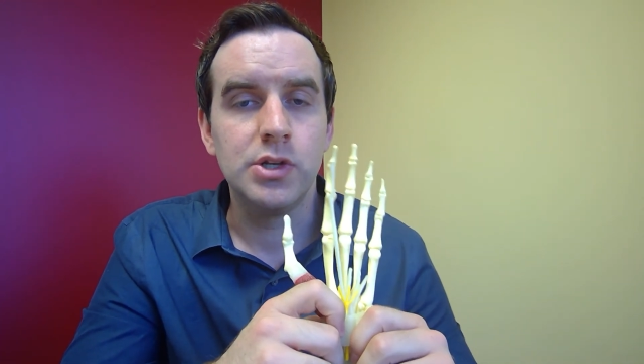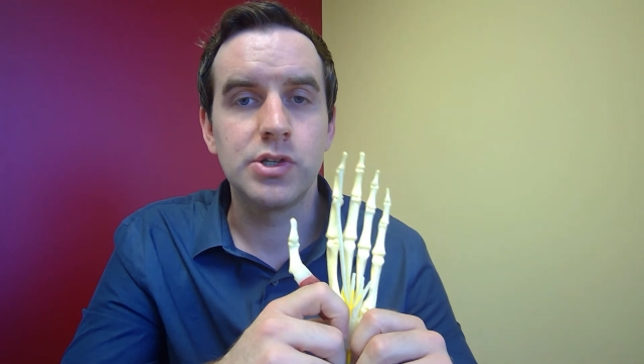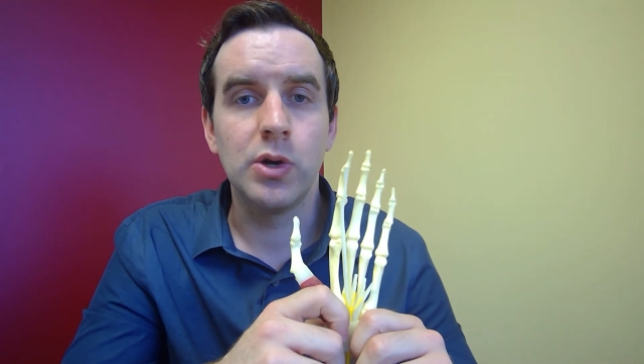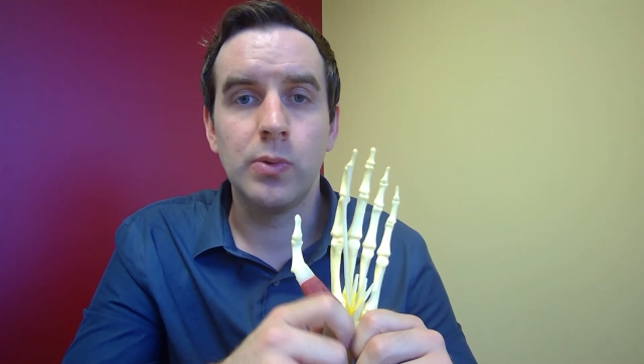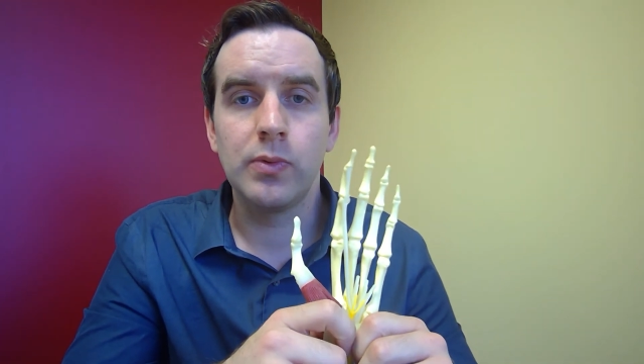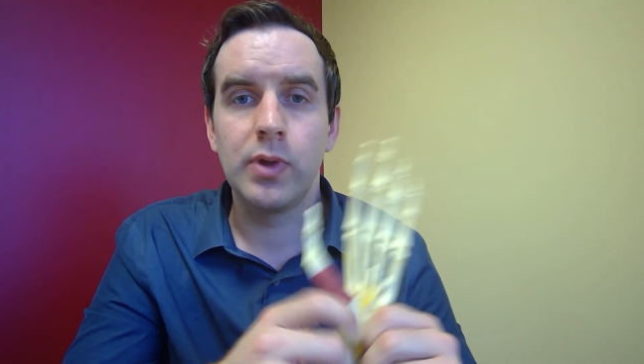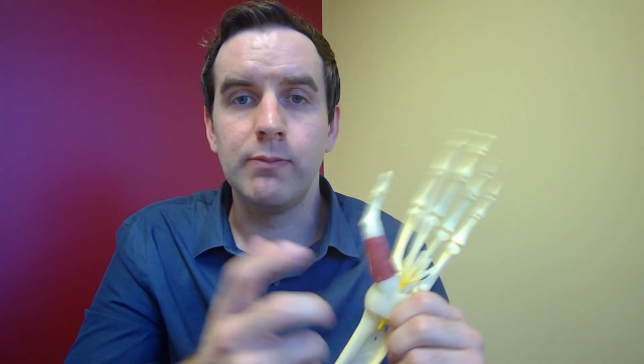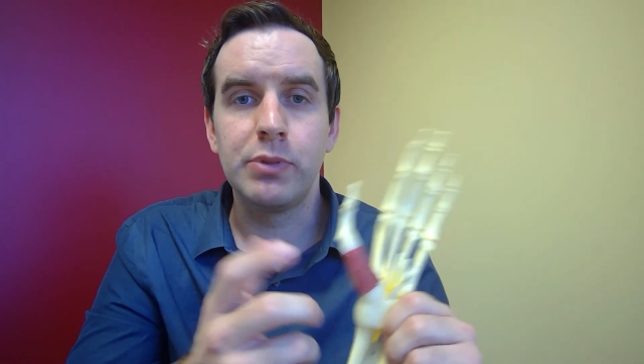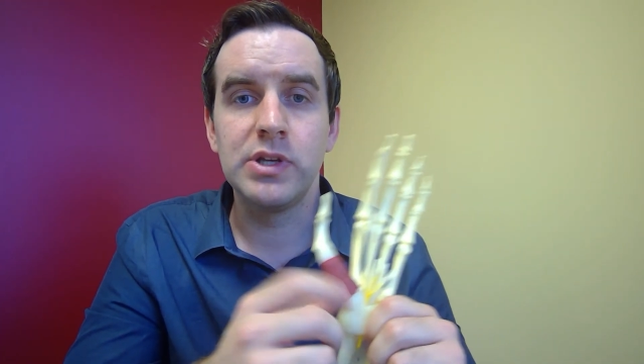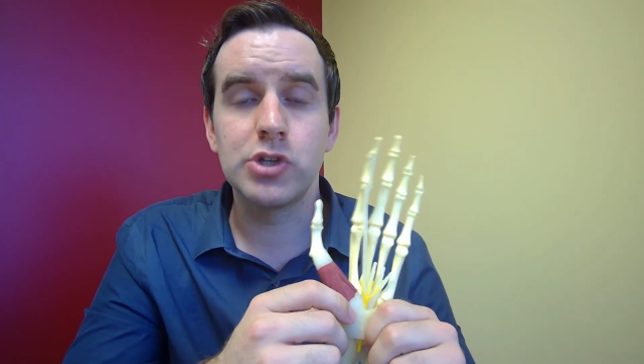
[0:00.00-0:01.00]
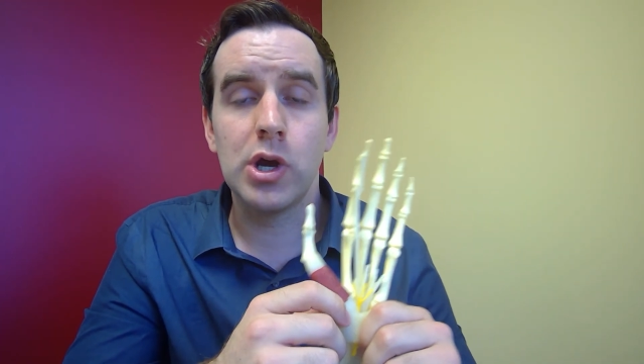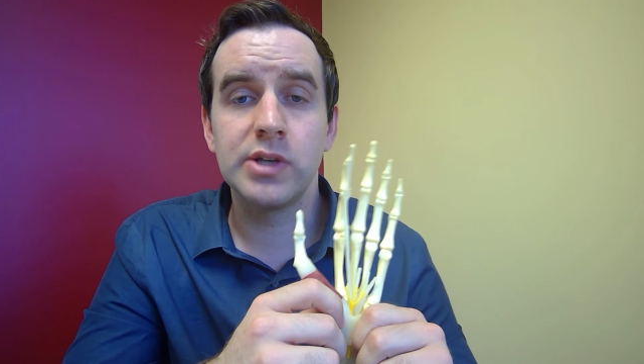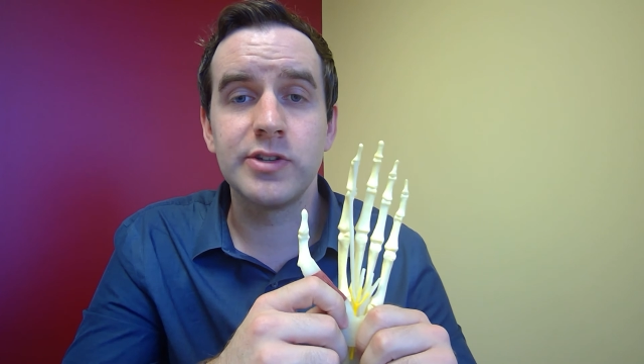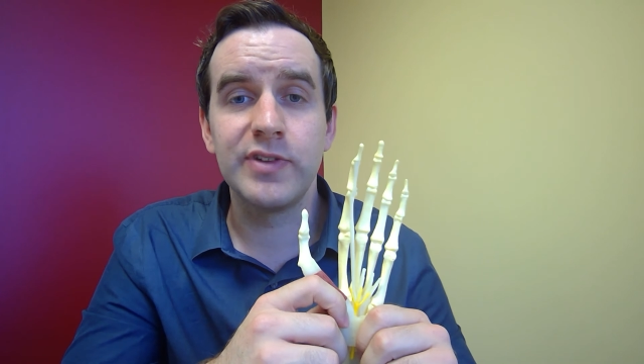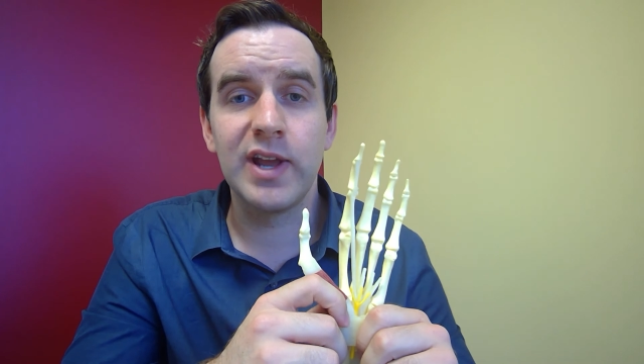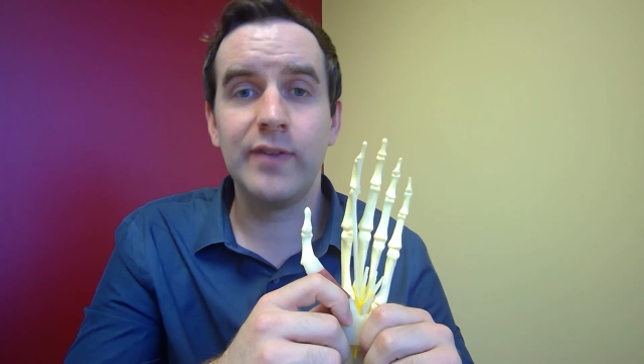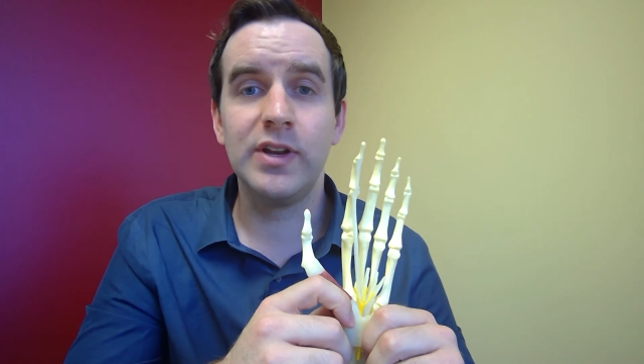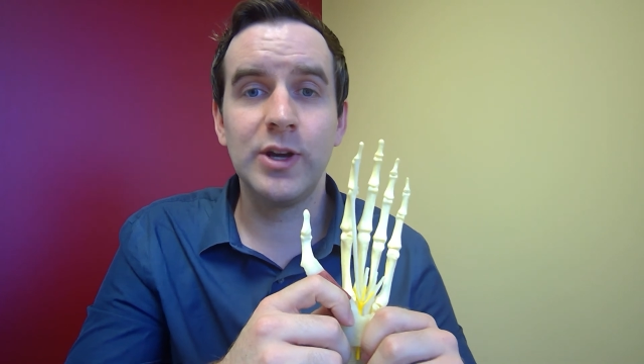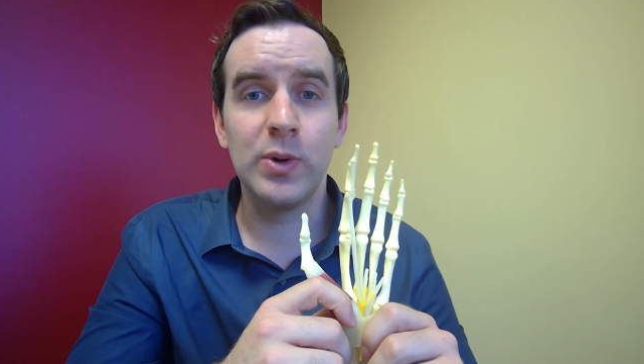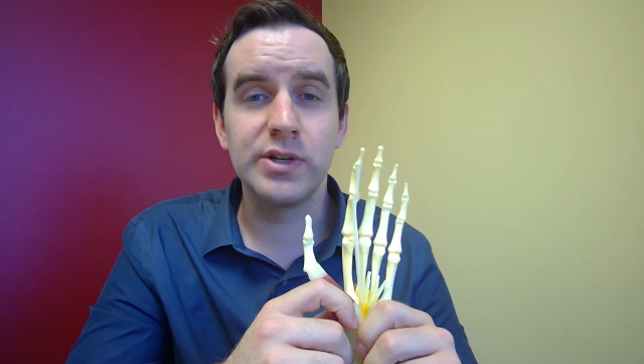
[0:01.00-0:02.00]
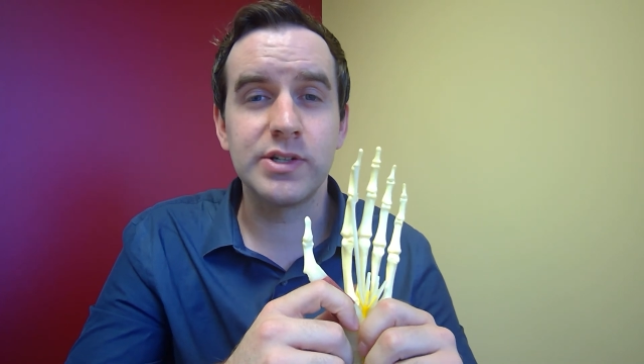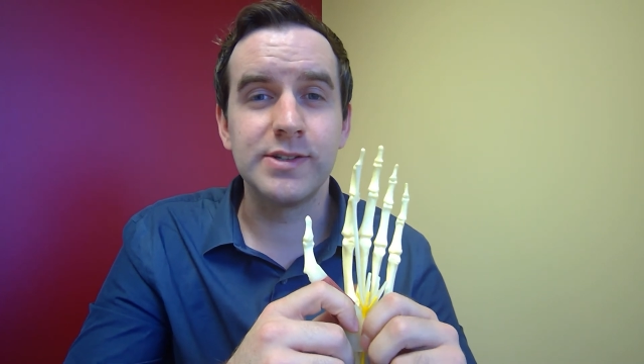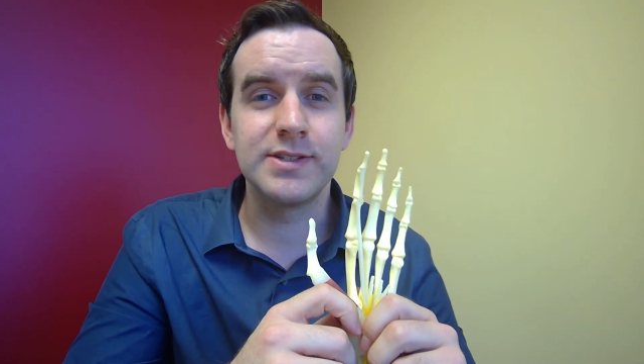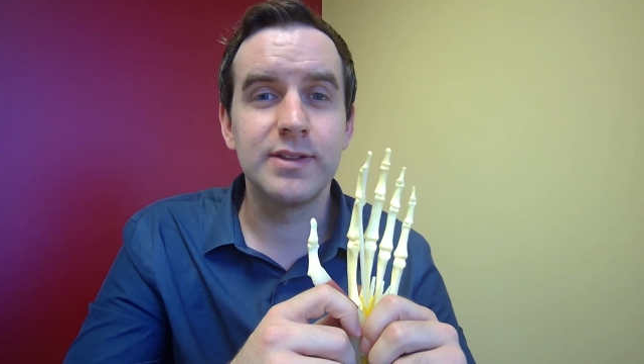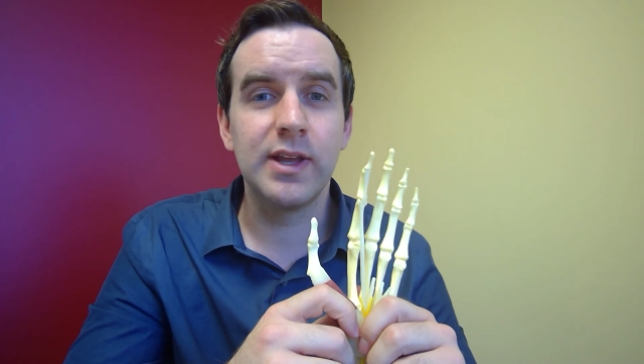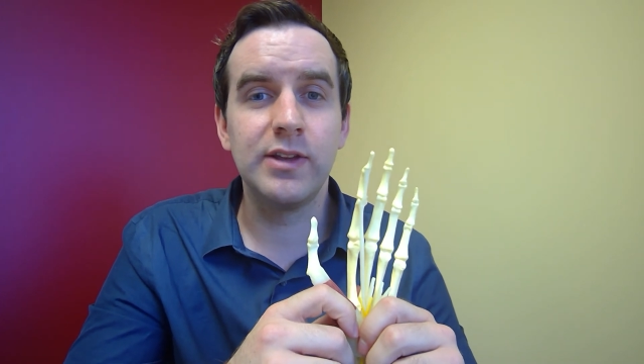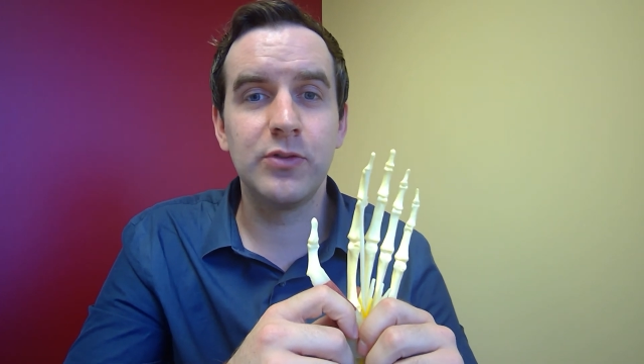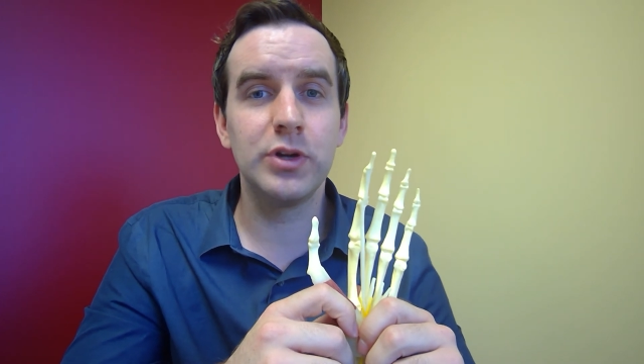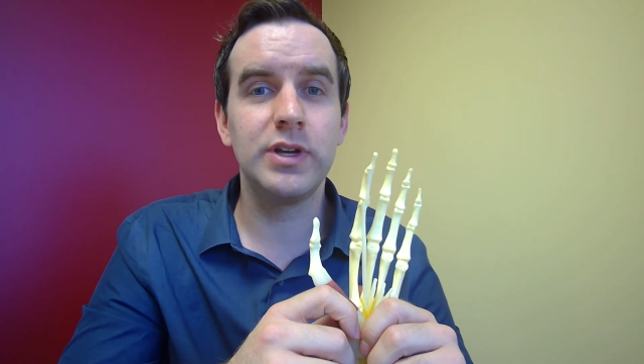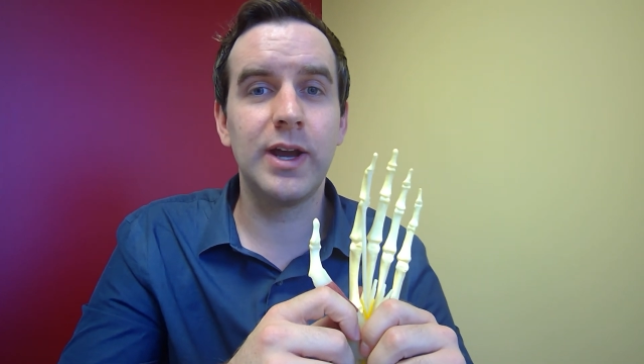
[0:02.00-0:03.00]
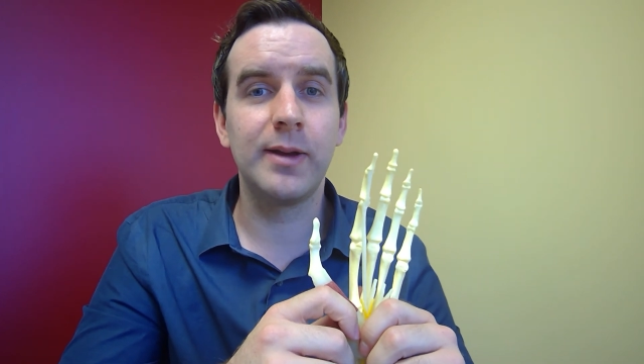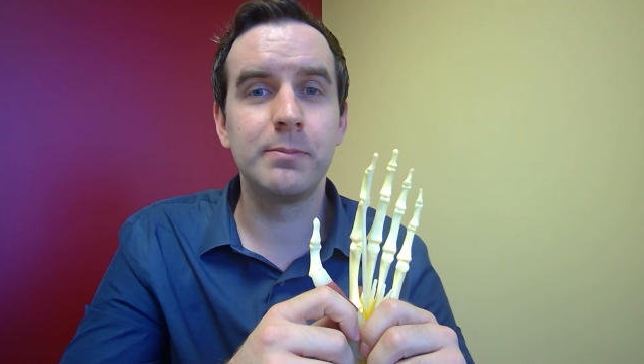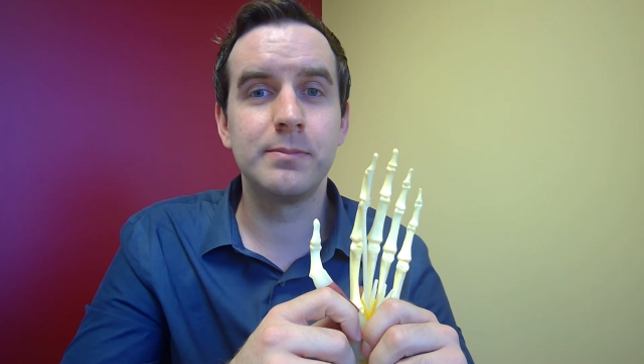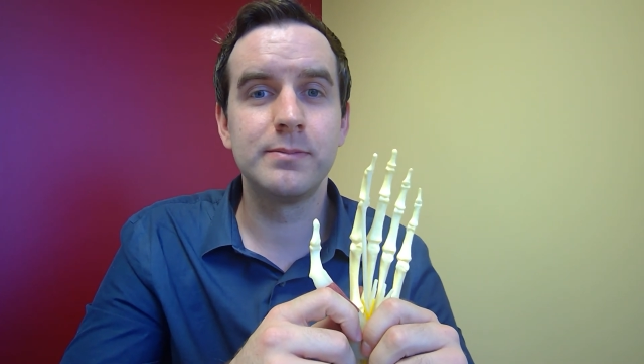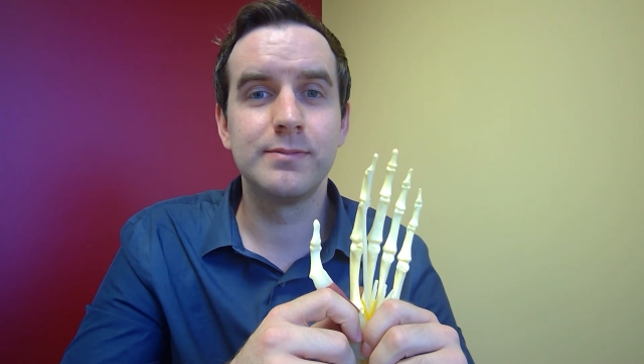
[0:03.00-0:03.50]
So please call us if you have any questions. Thank you for your time.